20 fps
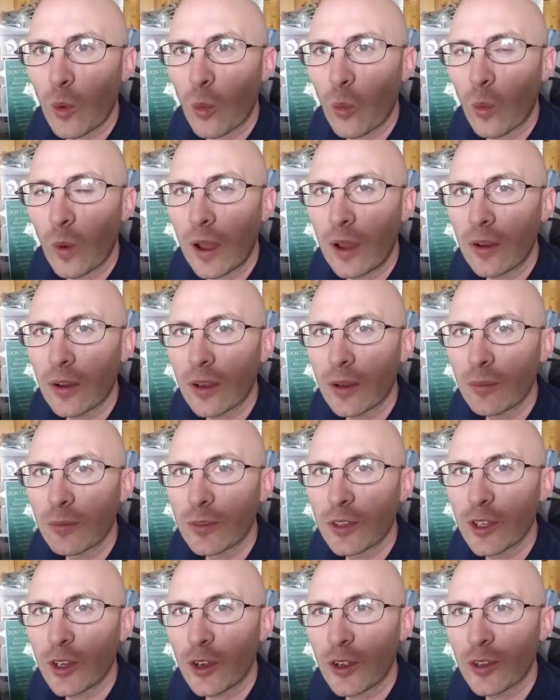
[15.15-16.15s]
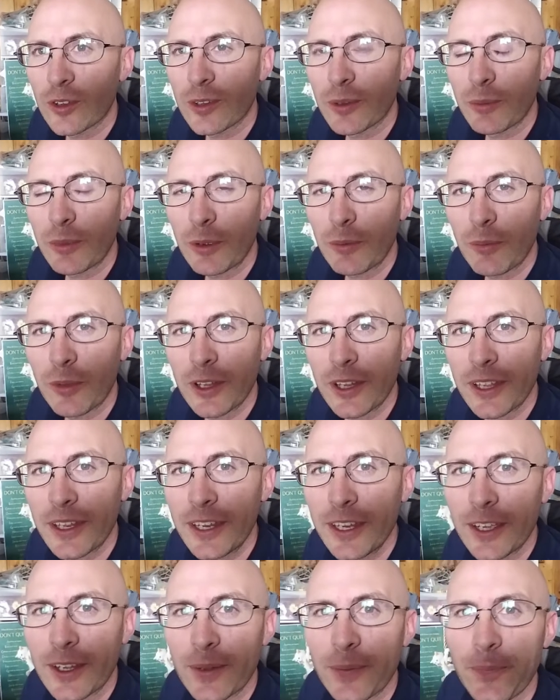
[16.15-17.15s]
Welcome to Ultimate
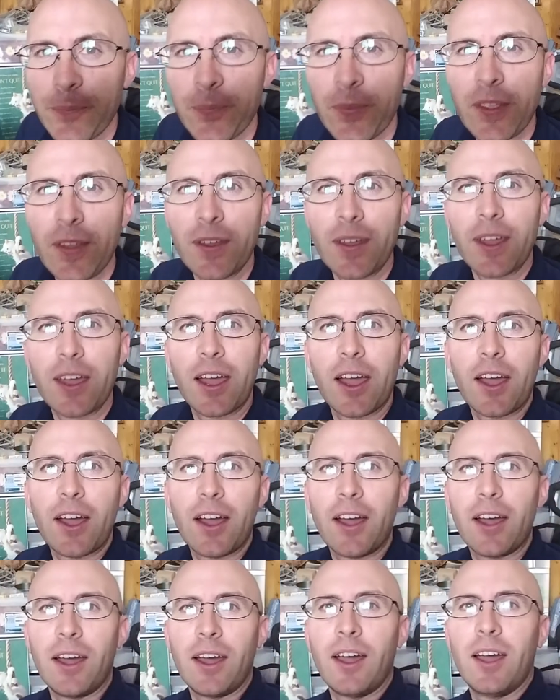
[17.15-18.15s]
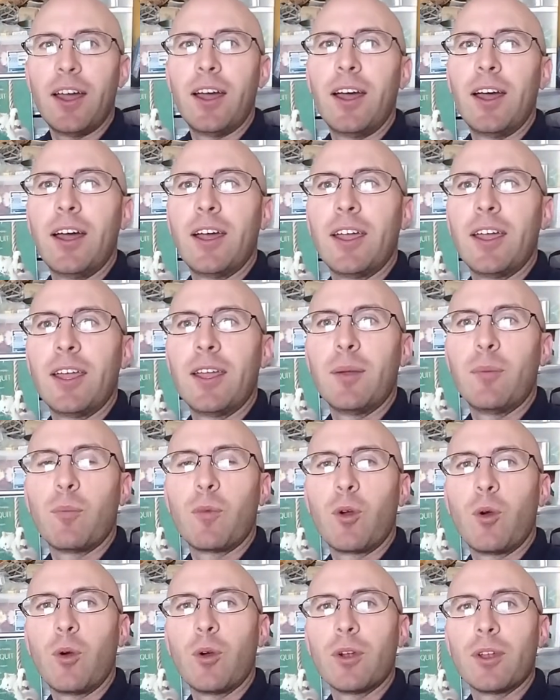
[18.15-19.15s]
Millennial. I am
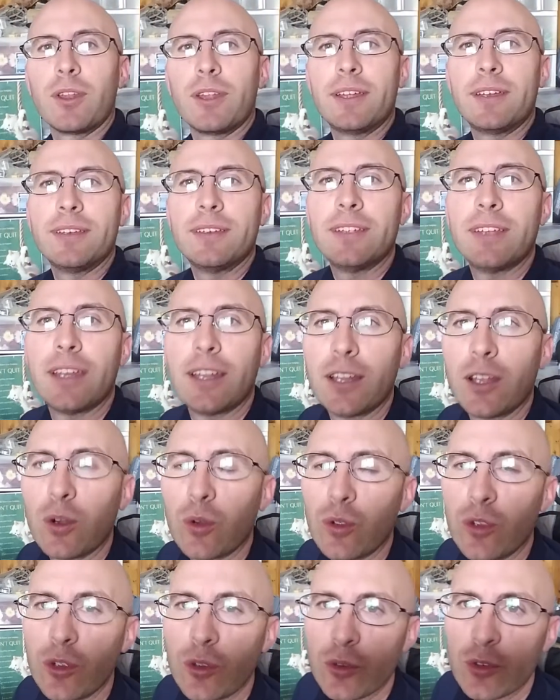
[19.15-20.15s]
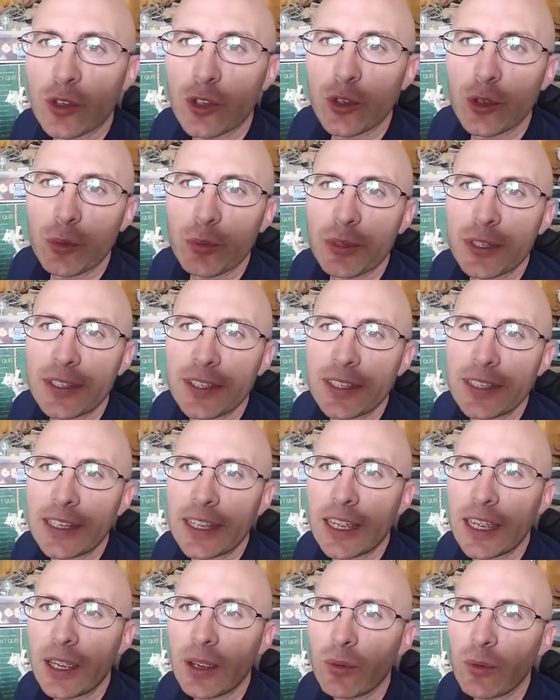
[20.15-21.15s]
Cortland. Hello, YouTube.
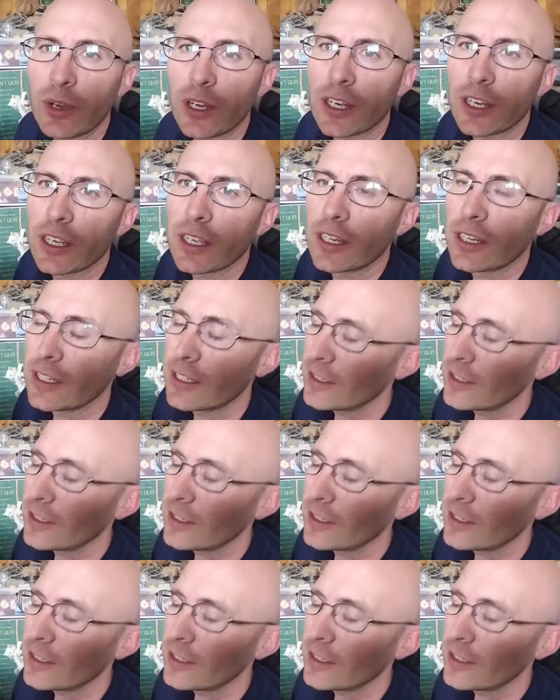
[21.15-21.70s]
Today we're going to